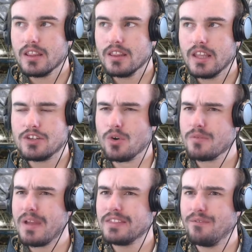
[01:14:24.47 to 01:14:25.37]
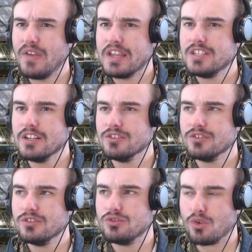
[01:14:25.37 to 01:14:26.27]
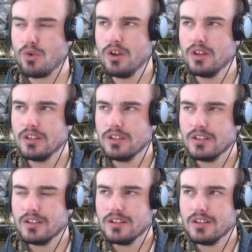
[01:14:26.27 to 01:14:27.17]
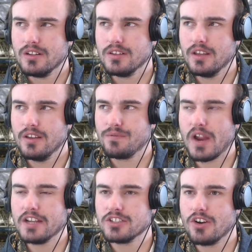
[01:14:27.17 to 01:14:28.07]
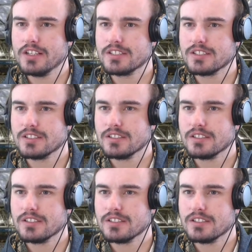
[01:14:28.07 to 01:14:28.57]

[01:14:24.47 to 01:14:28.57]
you talking about the Fijian Drua? The franchise?